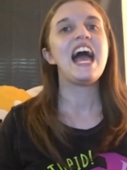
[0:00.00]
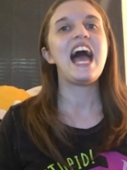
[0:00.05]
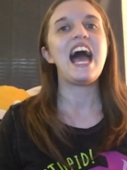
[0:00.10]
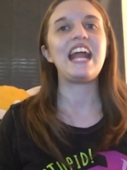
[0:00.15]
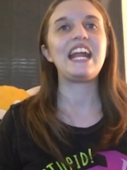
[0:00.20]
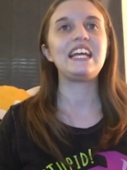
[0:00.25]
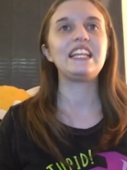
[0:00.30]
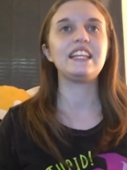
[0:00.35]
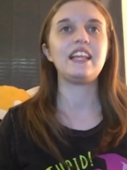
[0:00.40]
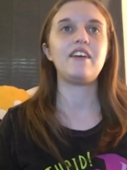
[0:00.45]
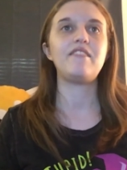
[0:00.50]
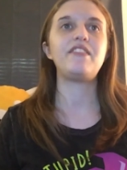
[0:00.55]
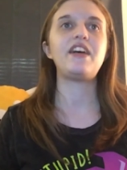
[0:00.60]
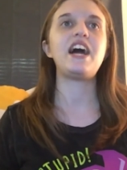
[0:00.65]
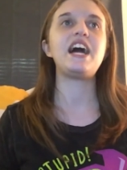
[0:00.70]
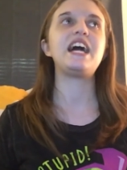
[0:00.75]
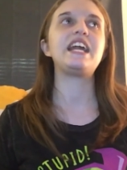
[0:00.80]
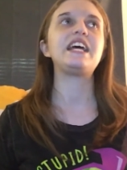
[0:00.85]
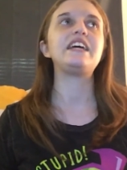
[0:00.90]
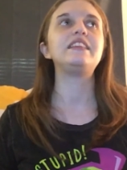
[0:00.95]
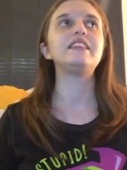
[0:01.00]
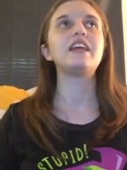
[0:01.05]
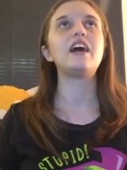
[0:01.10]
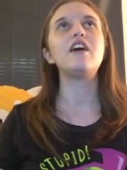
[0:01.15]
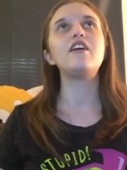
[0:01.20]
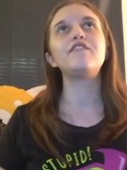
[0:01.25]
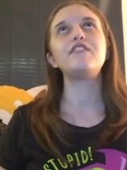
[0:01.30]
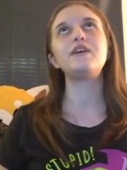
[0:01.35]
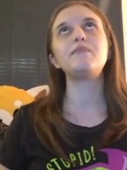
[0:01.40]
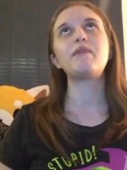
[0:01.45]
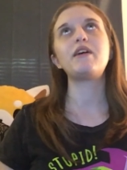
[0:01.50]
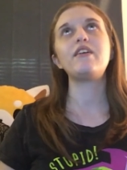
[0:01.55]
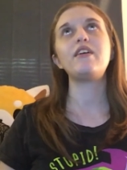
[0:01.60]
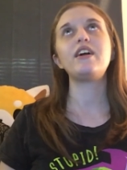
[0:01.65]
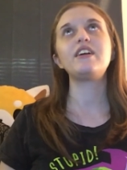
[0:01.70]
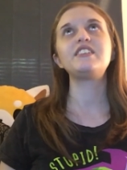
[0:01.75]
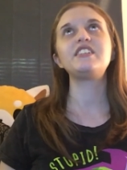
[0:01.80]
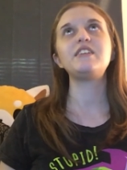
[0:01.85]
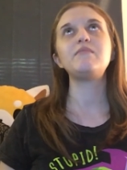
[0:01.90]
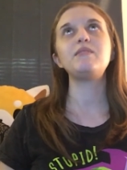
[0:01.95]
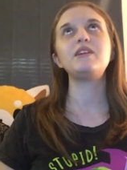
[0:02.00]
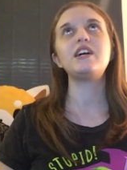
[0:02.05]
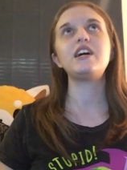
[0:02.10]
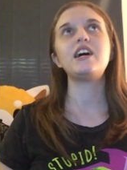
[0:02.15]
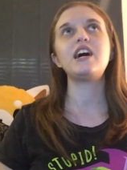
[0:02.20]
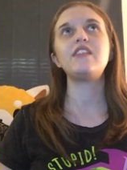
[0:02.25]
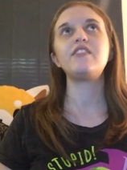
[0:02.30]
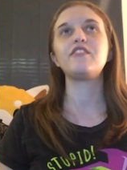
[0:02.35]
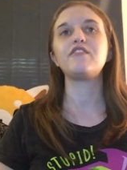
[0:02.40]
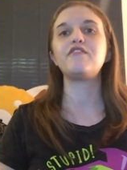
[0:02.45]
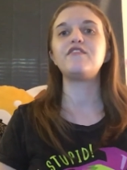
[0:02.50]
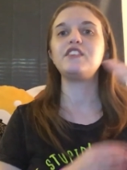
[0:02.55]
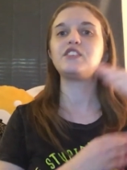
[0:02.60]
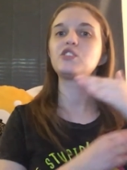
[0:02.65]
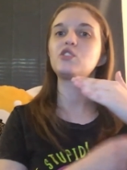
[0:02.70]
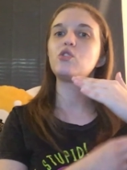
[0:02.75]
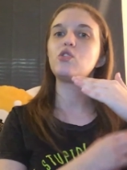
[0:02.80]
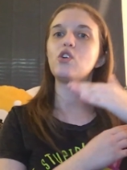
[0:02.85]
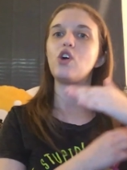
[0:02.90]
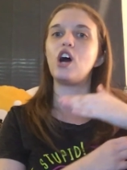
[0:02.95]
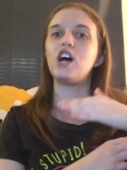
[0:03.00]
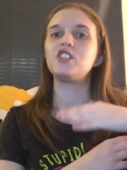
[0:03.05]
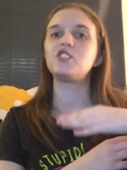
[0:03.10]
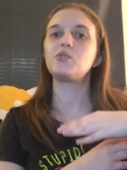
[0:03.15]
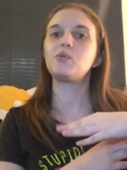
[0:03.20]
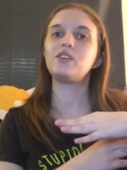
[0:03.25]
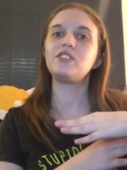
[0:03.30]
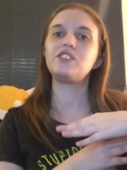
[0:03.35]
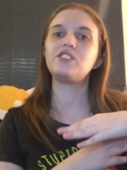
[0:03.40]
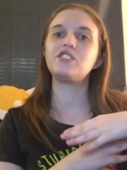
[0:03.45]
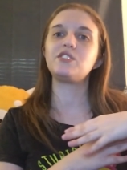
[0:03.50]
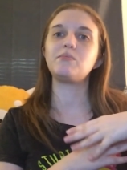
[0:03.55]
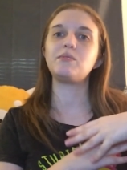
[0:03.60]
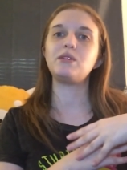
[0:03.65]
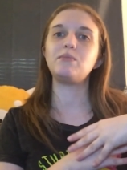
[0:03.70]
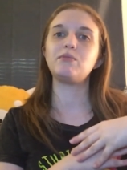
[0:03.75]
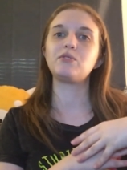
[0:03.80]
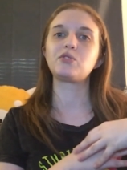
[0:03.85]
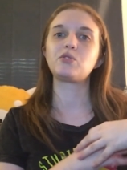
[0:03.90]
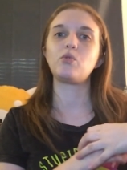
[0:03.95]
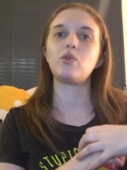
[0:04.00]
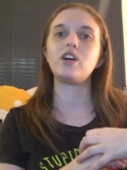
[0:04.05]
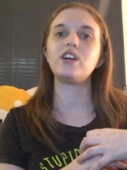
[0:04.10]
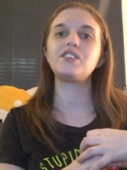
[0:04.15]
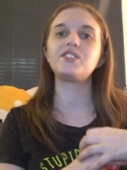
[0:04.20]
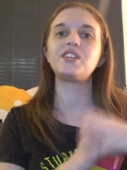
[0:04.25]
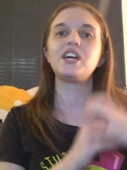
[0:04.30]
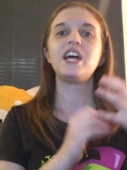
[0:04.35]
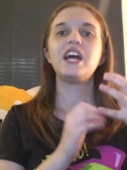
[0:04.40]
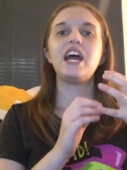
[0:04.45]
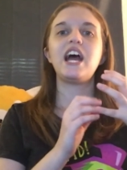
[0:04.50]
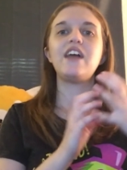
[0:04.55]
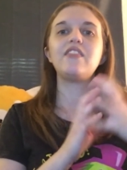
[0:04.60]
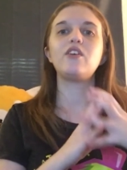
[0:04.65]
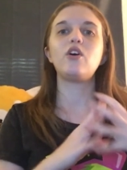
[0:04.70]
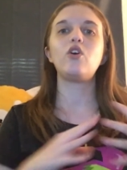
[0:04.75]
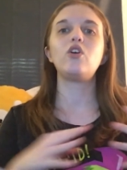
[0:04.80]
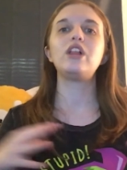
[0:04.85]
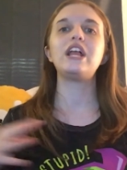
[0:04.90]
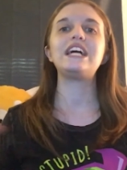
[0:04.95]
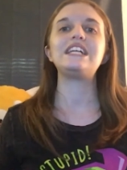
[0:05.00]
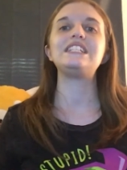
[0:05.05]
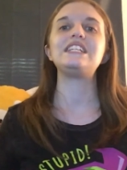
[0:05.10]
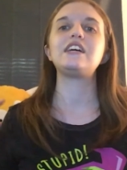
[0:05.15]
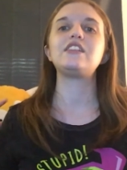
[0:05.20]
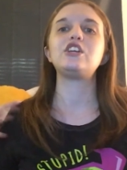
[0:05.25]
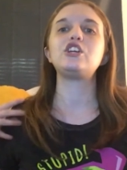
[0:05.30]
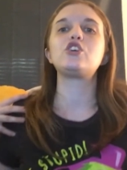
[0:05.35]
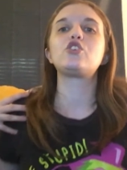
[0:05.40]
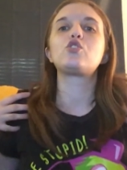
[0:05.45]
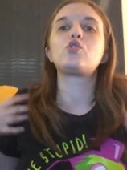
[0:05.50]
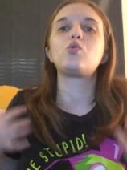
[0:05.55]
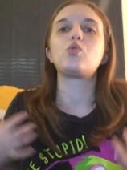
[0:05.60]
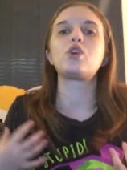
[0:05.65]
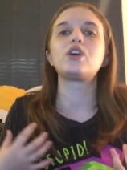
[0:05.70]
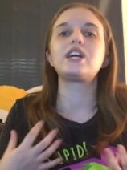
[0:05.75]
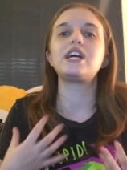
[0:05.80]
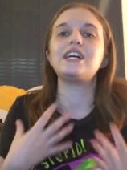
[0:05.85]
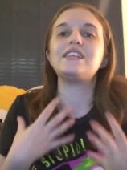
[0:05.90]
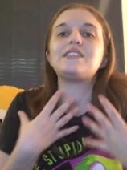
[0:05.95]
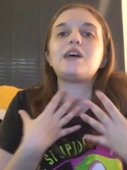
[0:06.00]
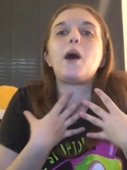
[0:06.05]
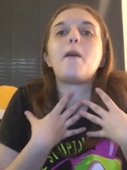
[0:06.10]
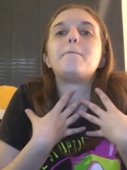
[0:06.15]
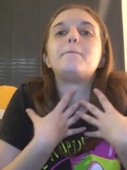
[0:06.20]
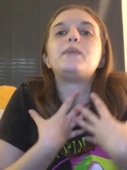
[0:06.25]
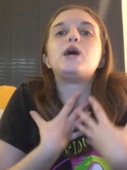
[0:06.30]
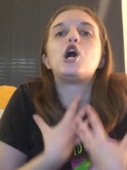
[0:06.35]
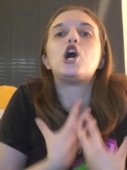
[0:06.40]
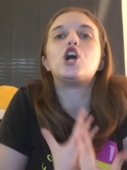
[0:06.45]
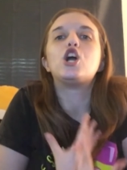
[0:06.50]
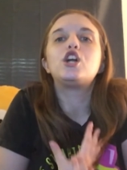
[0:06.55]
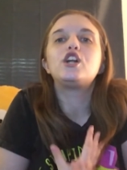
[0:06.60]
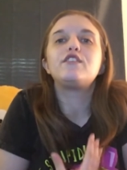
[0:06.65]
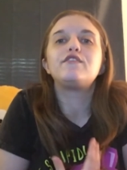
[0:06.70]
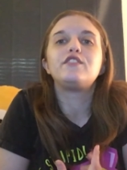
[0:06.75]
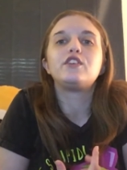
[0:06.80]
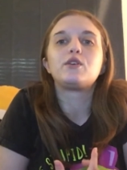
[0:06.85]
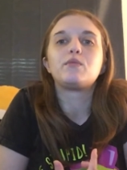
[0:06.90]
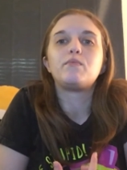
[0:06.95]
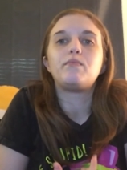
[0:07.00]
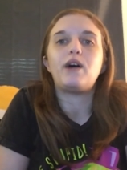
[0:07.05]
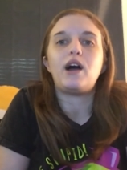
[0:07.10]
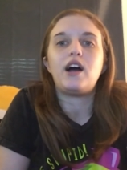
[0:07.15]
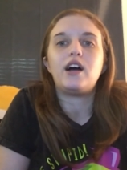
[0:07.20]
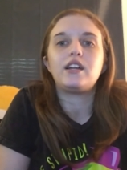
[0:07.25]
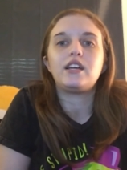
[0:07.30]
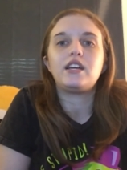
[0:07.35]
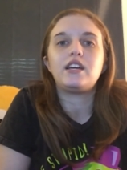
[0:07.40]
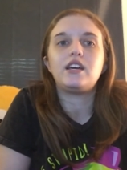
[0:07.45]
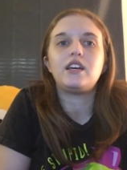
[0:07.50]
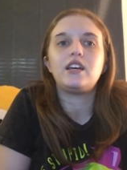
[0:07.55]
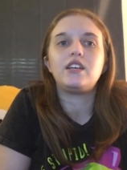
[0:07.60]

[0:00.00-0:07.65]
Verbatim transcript: And I love that. And I love in My Hero Academia the physical consequences of people's quirks and the whole idea that your quirk is a part of your body.